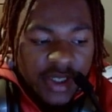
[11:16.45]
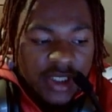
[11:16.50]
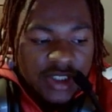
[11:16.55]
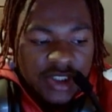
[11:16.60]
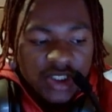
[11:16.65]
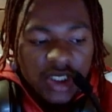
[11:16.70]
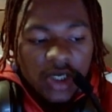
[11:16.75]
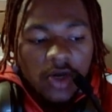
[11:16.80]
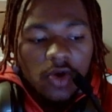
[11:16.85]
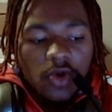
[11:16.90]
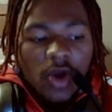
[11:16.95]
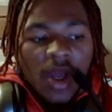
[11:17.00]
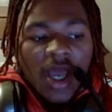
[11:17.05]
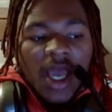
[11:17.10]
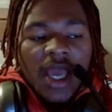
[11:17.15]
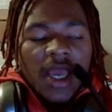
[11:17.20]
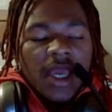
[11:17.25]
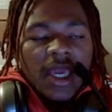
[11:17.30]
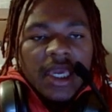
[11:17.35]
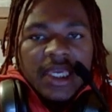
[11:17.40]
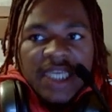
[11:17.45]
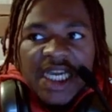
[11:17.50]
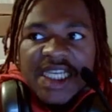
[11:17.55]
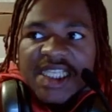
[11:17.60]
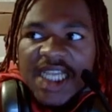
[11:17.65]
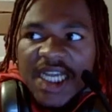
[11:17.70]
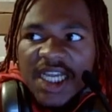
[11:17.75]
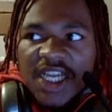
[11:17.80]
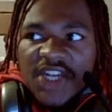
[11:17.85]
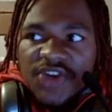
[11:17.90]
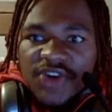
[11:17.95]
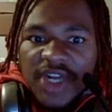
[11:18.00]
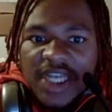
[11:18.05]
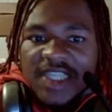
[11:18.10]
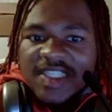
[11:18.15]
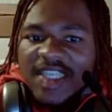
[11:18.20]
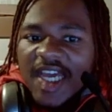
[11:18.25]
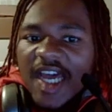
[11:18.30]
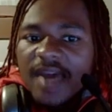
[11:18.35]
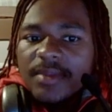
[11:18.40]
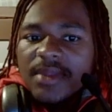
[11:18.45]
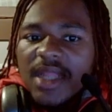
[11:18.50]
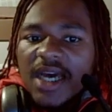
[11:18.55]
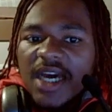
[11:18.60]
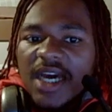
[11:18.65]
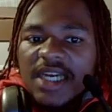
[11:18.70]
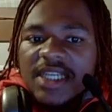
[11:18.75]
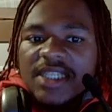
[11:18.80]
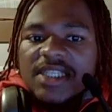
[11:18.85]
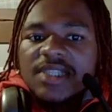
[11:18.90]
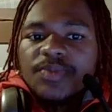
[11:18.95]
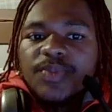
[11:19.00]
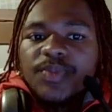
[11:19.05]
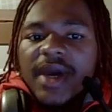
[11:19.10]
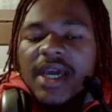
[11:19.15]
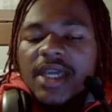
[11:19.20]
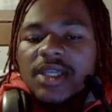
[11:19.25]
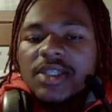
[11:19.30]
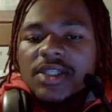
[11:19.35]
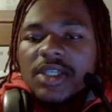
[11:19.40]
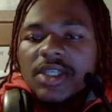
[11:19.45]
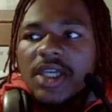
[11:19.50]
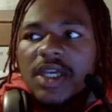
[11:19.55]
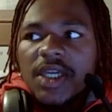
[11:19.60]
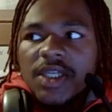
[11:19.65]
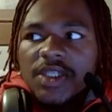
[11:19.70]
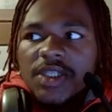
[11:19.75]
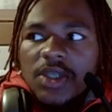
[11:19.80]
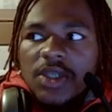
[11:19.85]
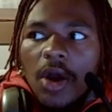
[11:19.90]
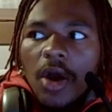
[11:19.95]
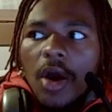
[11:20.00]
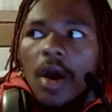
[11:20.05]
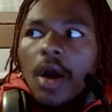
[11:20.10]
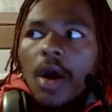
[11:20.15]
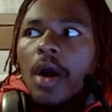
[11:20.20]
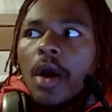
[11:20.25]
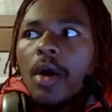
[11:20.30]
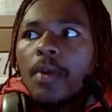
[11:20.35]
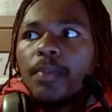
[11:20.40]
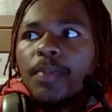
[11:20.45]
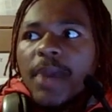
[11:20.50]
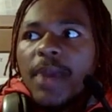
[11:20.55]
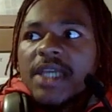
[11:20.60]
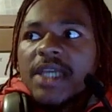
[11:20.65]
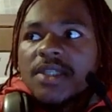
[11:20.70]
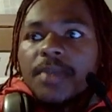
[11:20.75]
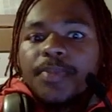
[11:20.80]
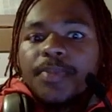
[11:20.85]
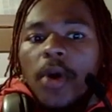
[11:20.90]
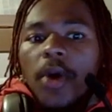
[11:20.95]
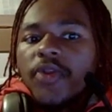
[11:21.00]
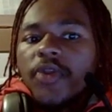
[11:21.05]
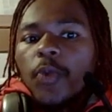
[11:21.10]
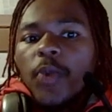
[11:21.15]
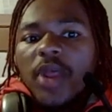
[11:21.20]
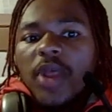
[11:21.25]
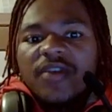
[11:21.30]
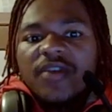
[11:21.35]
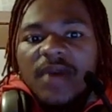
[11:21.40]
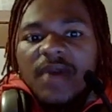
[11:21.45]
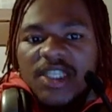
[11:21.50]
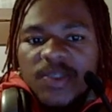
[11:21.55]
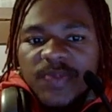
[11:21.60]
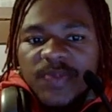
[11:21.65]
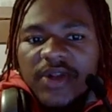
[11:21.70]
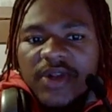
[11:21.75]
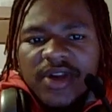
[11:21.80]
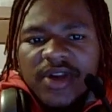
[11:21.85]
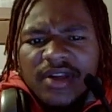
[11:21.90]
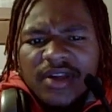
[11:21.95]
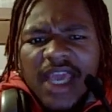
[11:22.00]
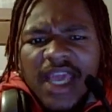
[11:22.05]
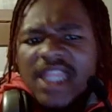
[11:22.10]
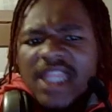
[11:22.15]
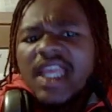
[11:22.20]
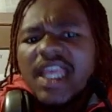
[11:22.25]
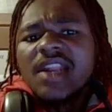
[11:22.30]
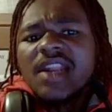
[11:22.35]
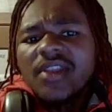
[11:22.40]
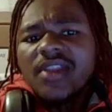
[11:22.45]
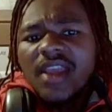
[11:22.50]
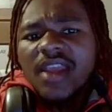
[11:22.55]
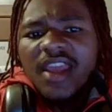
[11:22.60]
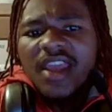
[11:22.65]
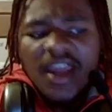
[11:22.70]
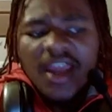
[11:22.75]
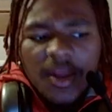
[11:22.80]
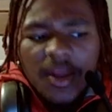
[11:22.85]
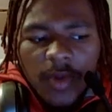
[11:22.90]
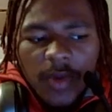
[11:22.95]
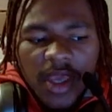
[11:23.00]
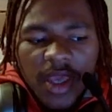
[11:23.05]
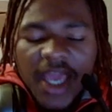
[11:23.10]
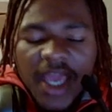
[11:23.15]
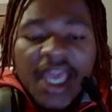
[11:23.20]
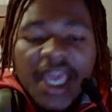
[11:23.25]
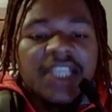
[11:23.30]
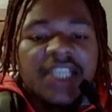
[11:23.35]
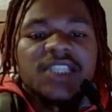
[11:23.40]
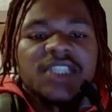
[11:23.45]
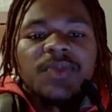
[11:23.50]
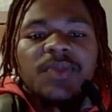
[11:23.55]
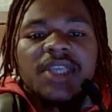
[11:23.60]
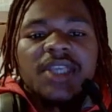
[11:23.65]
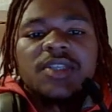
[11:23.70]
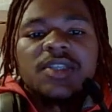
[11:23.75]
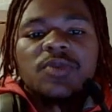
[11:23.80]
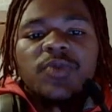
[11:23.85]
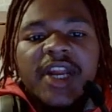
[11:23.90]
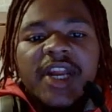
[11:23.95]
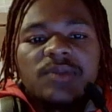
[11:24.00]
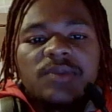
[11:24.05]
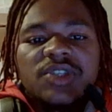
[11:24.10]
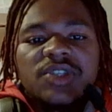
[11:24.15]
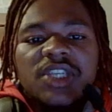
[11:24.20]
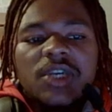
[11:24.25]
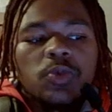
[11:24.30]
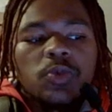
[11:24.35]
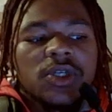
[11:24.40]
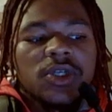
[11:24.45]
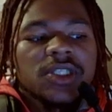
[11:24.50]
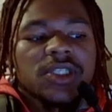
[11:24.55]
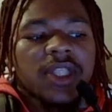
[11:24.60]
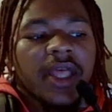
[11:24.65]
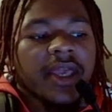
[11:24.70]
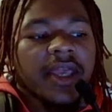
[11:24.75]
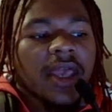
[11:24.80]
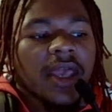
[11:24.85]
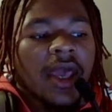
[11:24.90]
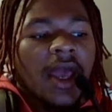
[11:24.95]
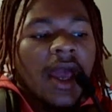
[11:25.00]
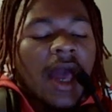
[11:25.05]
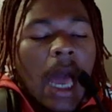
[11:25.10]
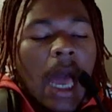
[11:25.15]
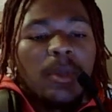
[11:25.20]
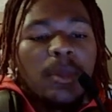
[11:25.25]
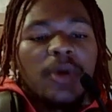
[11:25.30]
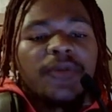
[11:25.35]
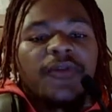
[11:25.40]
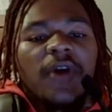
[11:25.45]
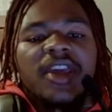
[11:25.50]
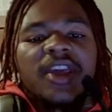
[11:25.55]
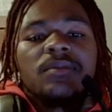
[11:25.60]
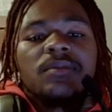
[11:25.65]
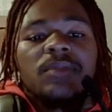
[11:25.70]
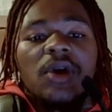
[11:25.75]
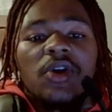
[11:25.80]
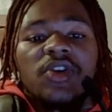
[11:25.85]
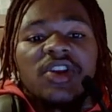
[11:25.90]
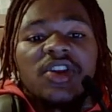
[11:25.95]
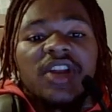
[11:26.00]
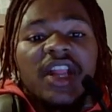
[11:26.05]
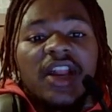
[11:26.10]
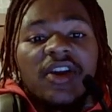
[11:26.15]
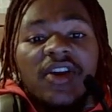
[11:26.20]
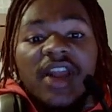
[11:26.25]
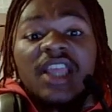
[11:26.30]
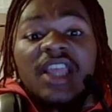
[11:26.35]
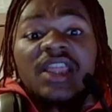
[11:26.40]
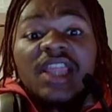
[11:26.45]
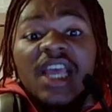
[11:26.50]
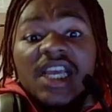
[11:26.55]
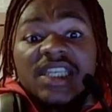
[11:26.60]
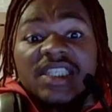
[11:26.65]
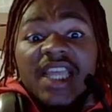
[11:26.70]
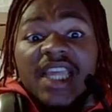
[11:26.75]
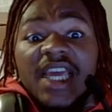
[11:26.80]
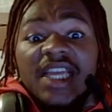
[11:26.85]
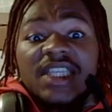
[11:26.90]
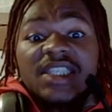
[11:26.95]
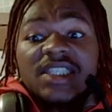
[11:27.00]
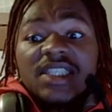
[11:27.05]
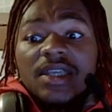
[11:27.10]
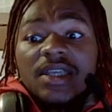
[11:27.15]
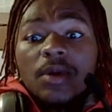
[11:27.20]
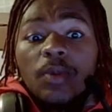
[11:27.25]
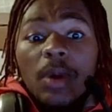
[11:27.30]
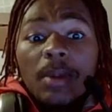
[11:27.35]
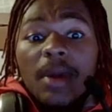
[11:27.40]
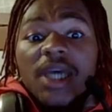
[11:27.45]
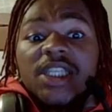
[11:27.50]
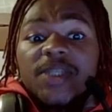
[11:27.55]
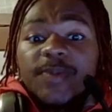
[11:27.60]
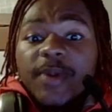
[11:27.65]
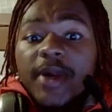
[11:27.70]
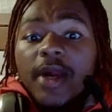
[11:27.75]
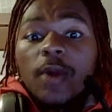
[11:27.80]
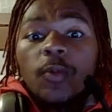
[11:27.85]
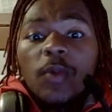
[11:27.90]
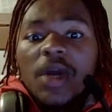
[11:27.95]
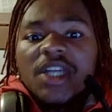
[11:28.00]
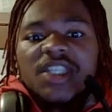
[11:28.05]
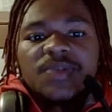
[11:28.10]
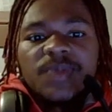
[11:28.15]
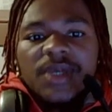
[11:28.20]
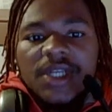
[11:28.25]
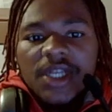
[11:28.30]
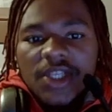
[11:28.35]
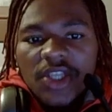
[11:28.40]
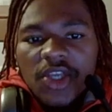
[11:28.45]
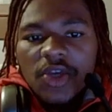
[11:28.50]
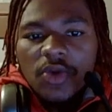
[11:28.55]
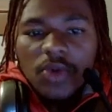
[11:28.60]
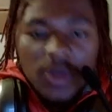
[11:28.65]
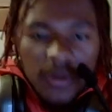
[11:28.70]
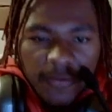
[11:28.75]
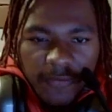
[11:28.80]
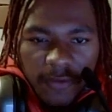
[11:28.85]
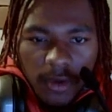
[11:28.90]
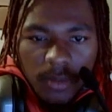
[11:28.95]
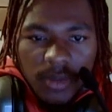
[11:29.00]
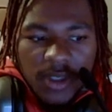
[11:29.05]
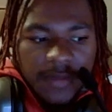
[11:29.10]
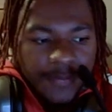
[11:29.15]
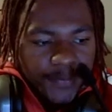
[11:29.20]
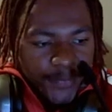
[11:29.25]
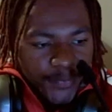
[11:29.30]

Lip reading: So, yes, I could create timelines, but it's all based upon the will of my spirit at the end of the day anyway. I can't just make some random shit where it's like I'm a fucking millionaire unless that's what my spirit wants me to do. You feel me?